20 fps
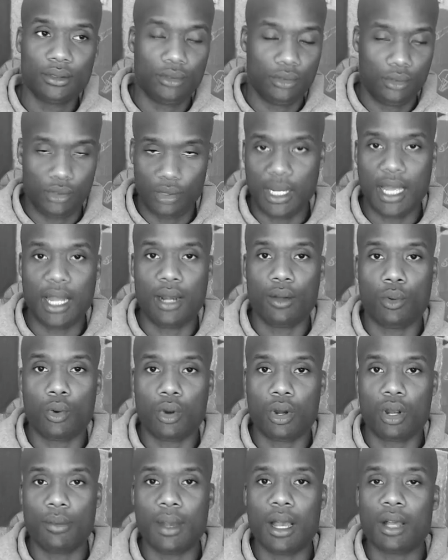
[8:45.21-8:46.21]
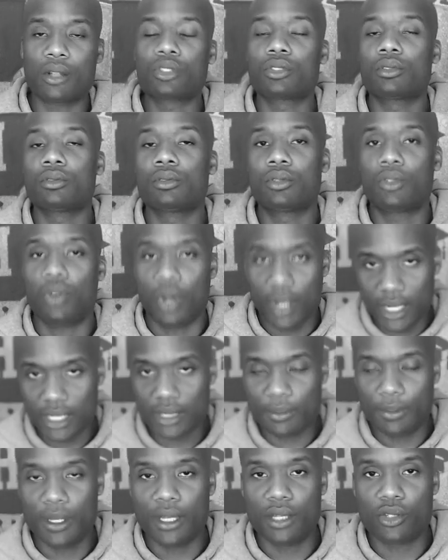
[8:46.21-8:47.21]
You got to worry about
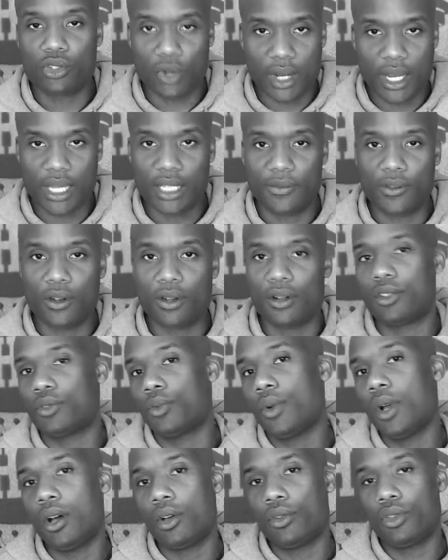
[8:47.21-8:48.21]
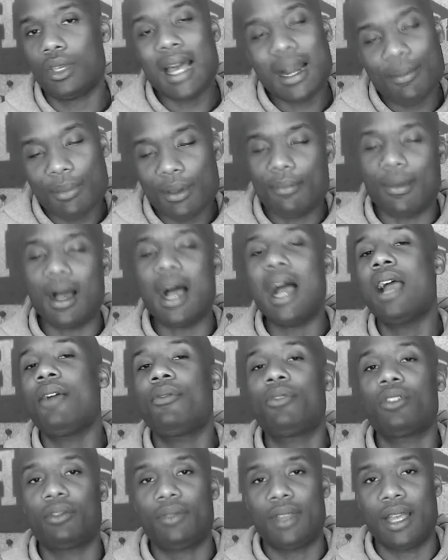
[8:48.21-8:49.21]
credits being transferred as well. You got to be
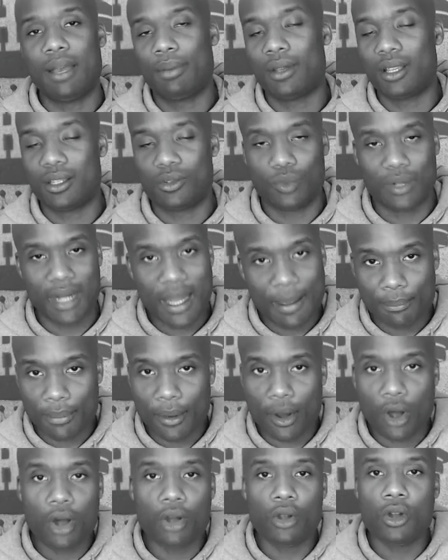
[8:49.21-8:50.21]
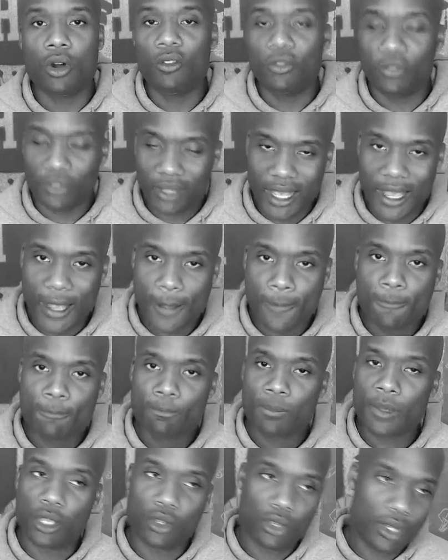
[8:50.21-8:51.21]
mindful of that, because when that ball go flat
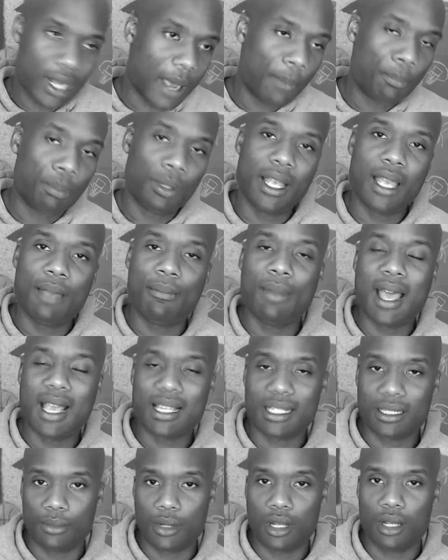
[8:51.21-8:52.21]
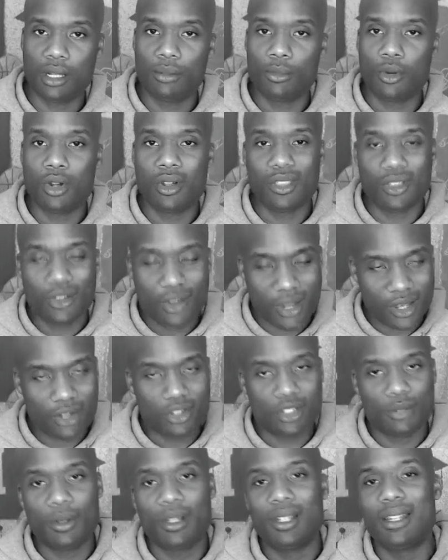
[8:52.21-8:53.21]
and you're not playing basketball anymore and your
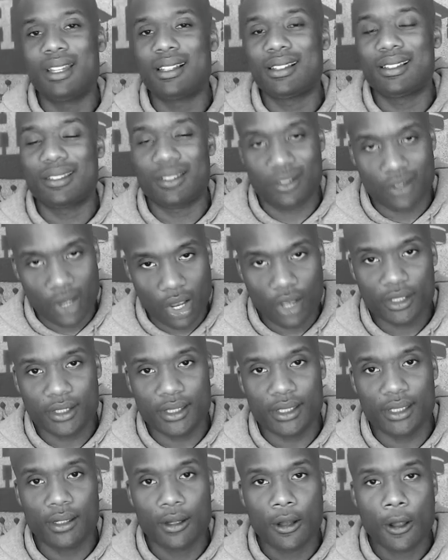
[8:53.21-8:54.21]
eligibility is exhausted,